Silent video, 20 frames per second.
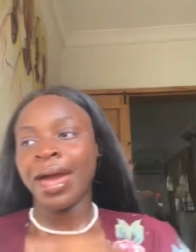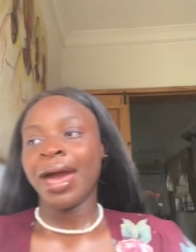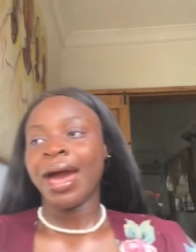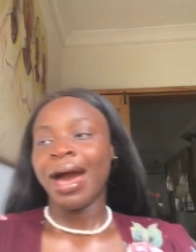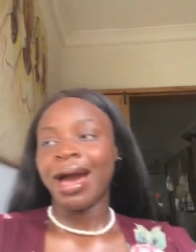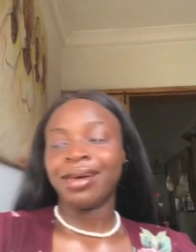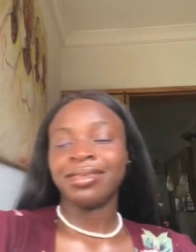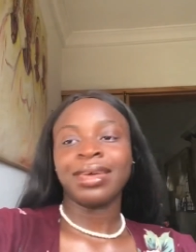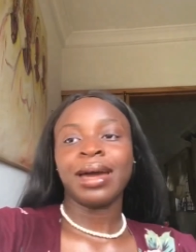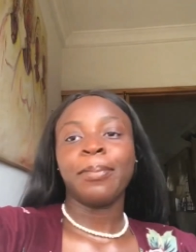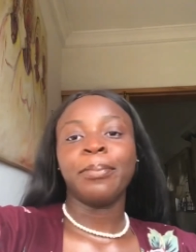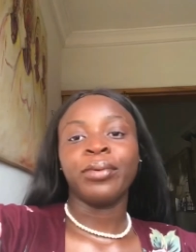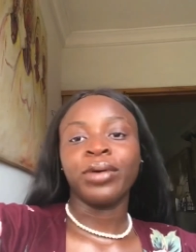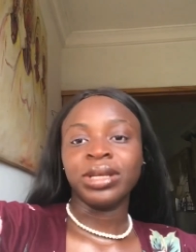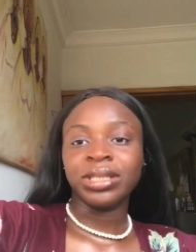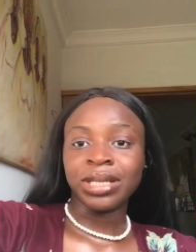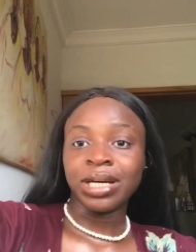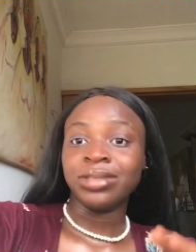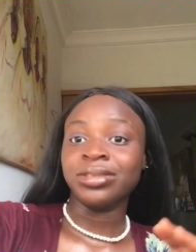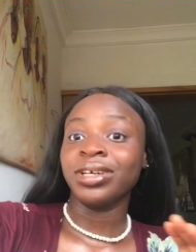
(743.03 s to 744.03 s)
at that
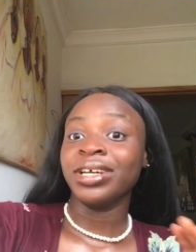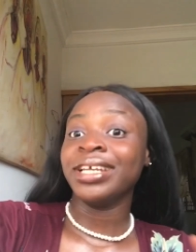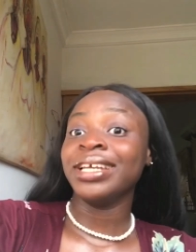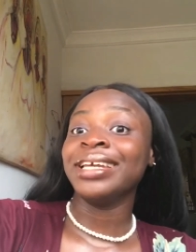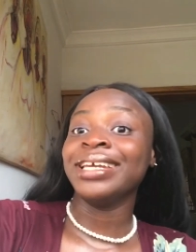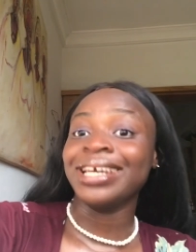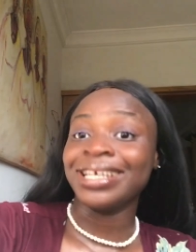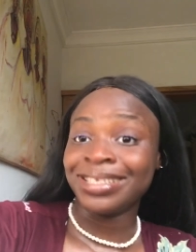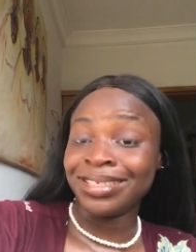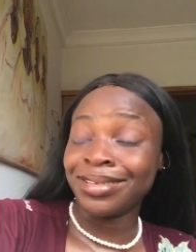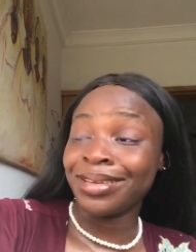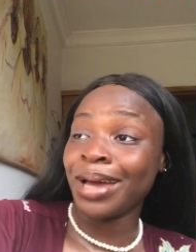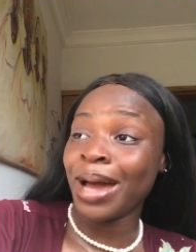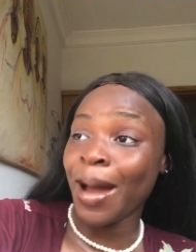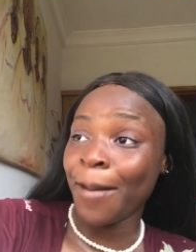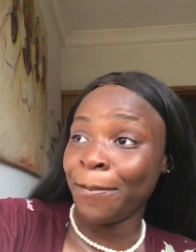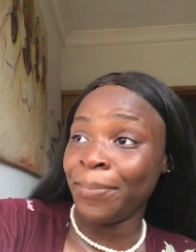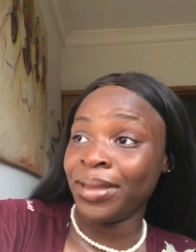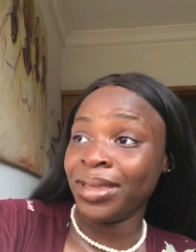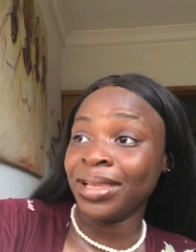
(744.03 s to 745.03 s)
point I was already getting
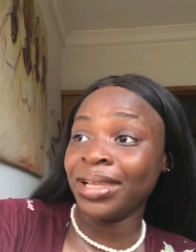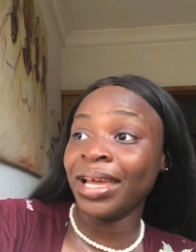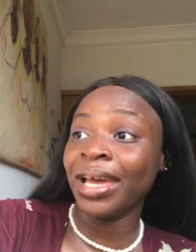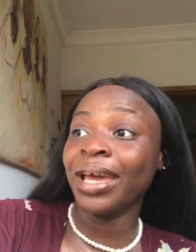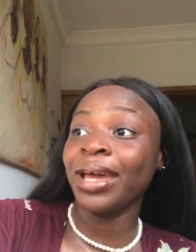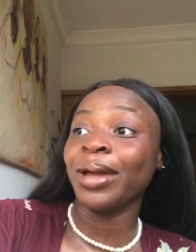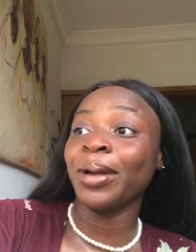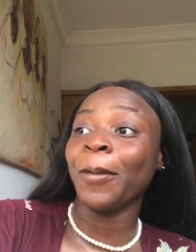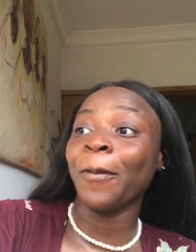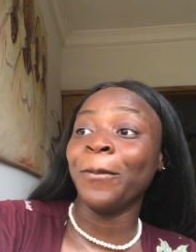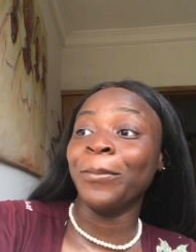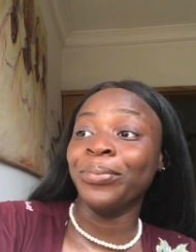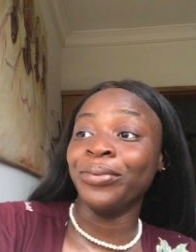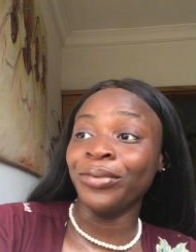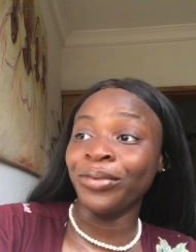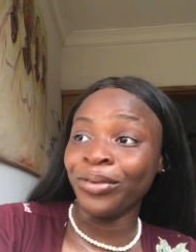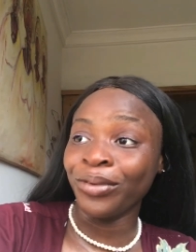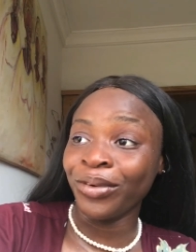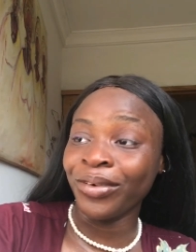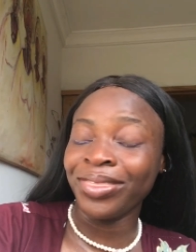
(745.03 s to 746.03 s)
happy, like,
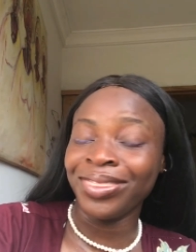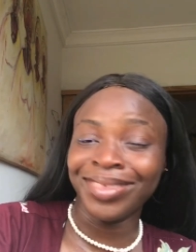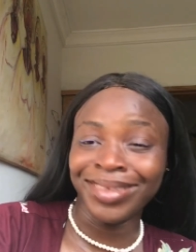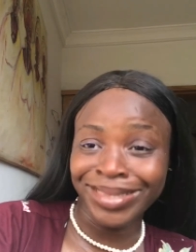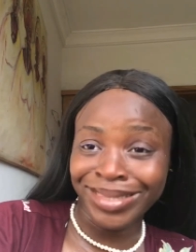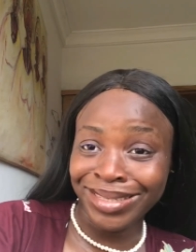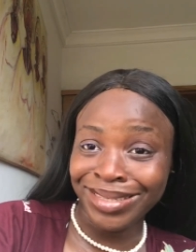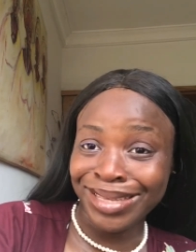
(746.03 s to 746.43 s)
bro, this is